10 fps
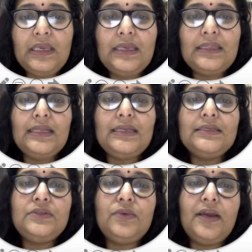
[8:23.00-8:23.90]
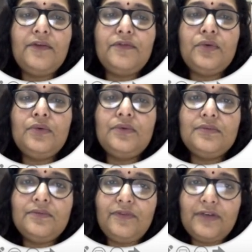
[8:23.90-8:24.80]
That is, you have to
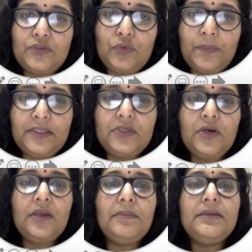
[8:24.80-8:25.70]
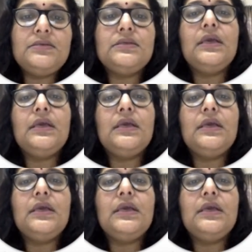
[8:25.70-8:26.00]
first open the document,